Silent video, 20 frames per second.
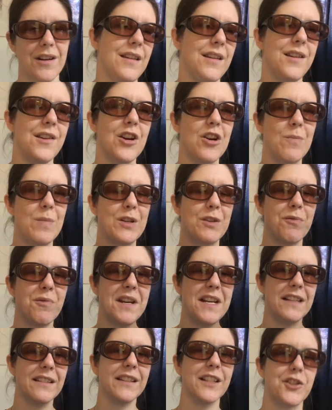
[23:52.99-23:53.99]

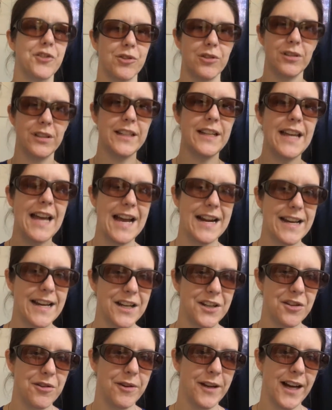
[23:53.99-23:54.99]
between literally
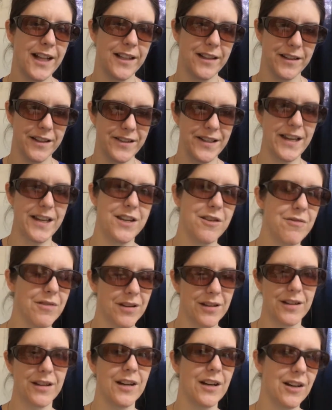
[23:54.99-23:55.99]
any 2 colors, and you
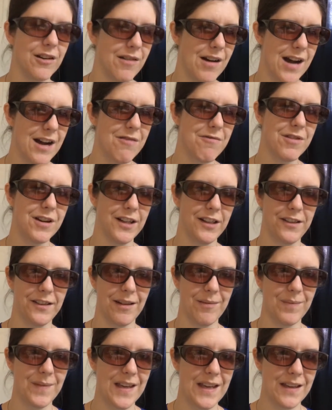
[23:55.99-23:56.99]
can go, I want
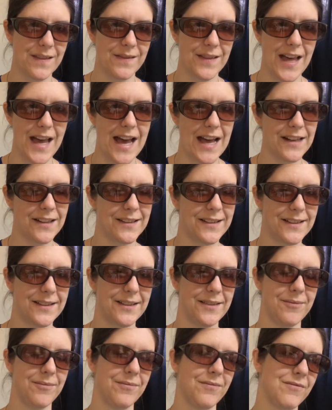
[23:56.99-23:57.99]
something
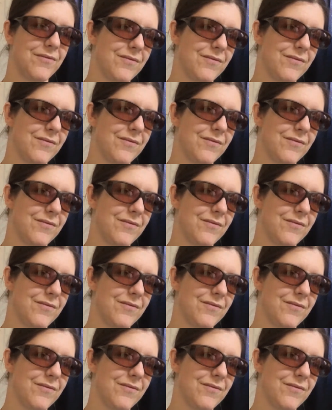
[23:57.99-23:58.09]
that's,